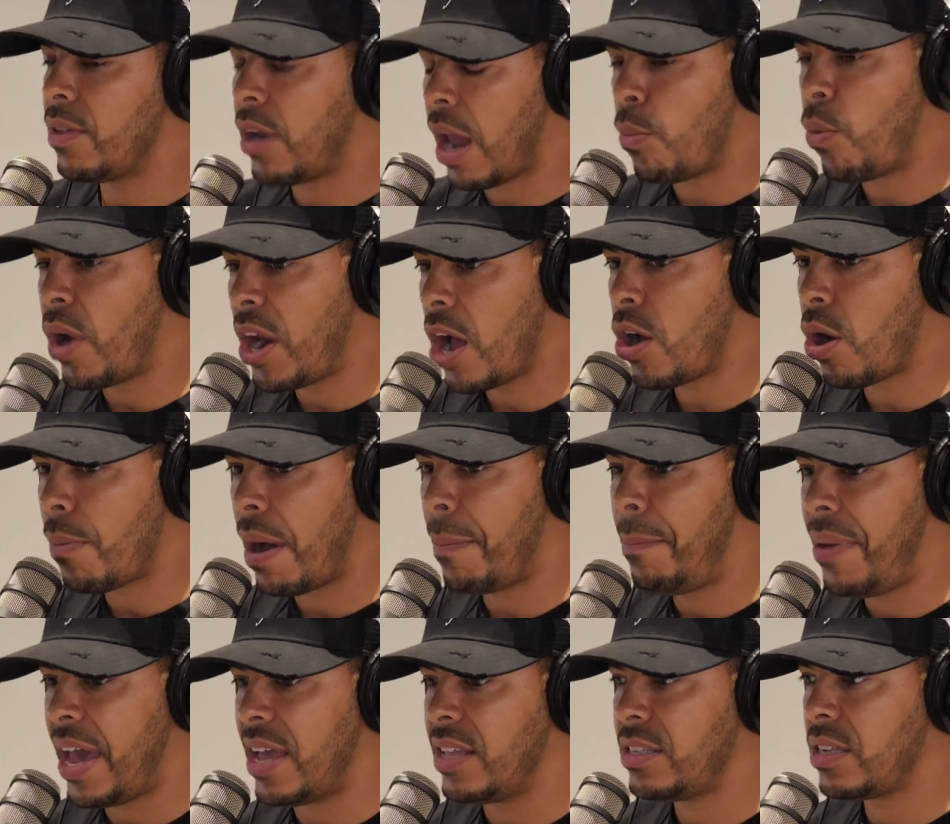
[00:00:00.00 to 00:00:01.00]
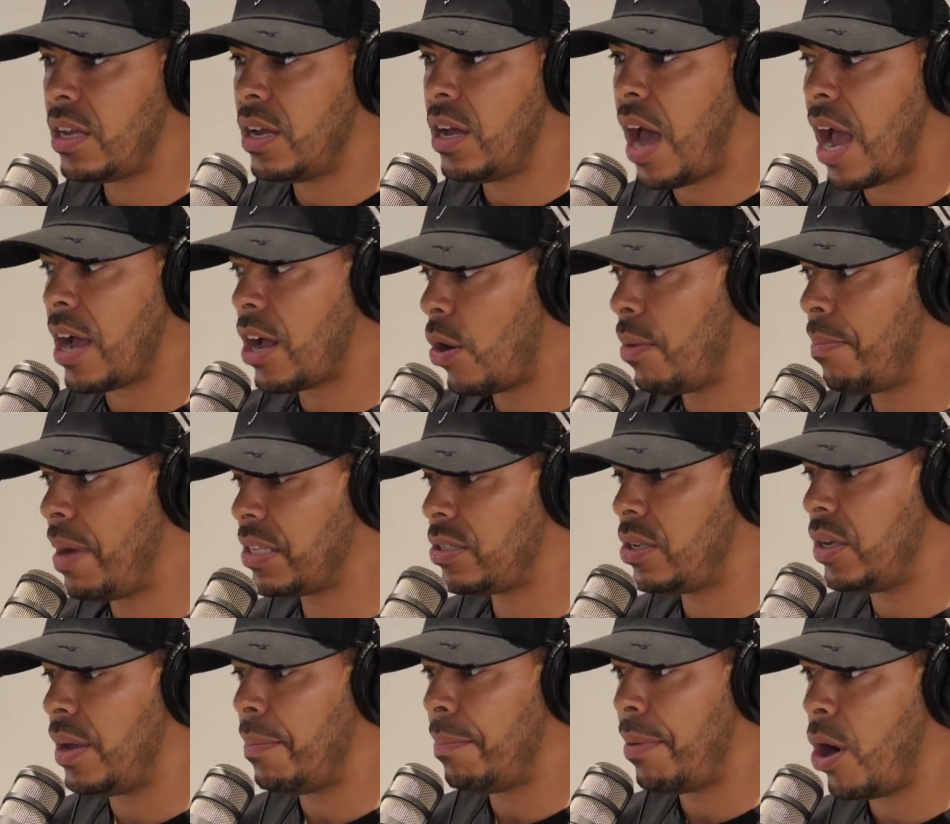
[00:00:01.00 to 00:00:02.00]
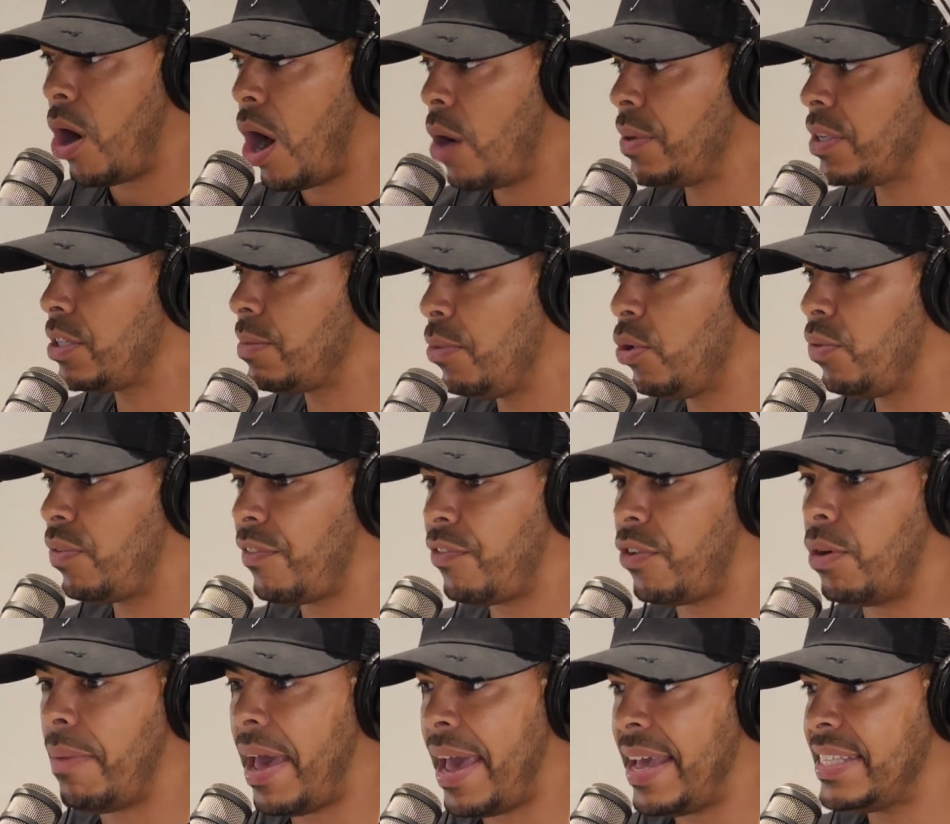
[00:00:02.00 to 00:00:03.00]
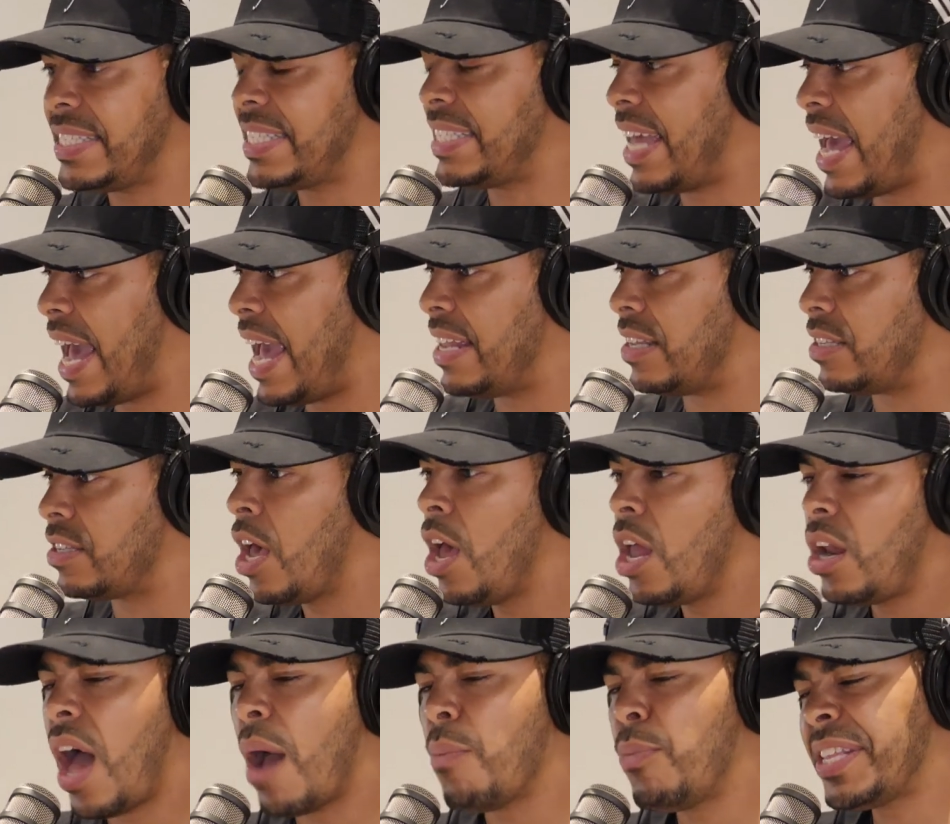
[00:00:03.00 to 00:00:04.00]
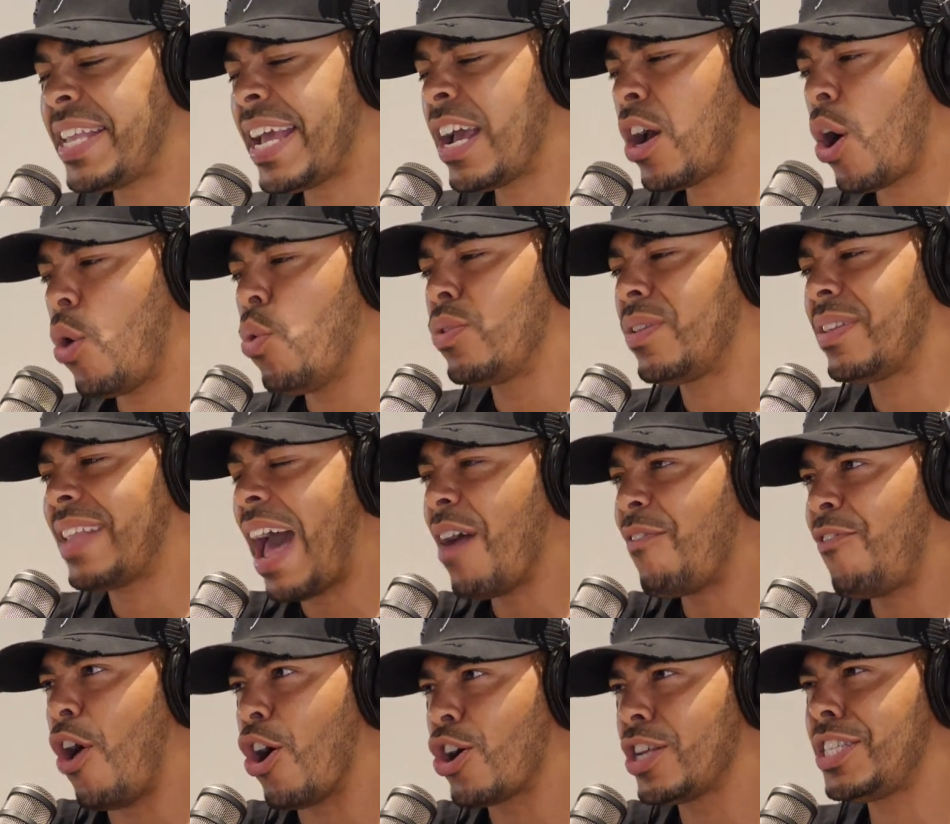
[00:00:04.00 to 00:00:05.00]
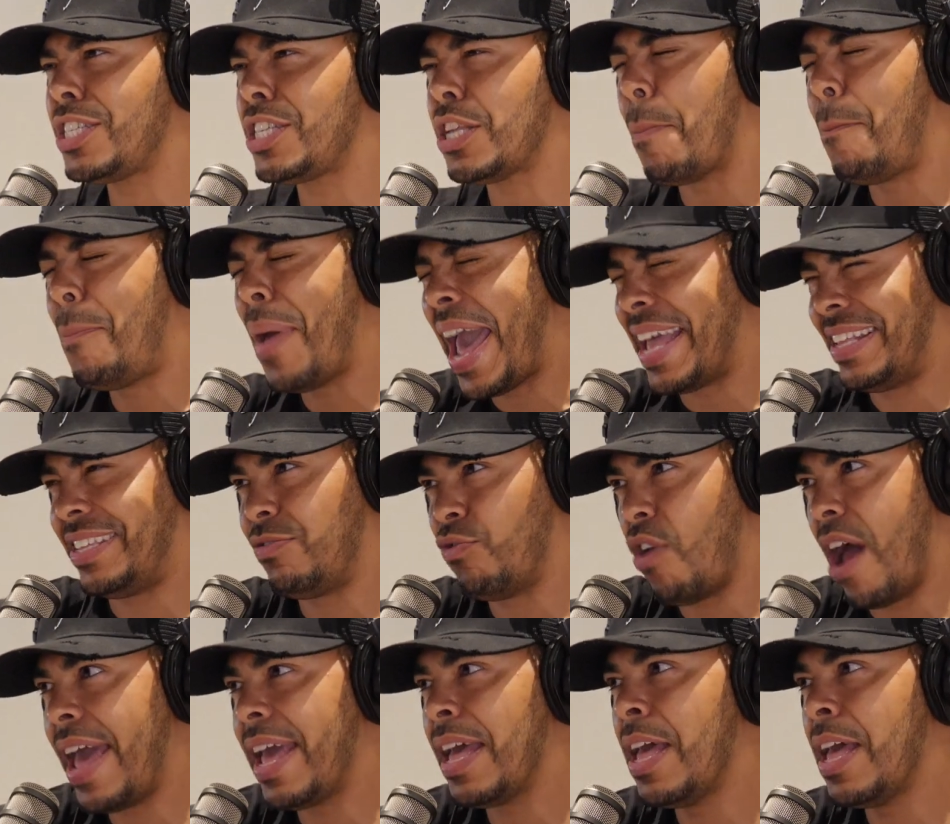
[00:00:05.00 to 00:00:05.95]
Like when I got my ped, and going back to it, bro, I was moving from ends to ends. Like we didn't go that far because it's a ped, right?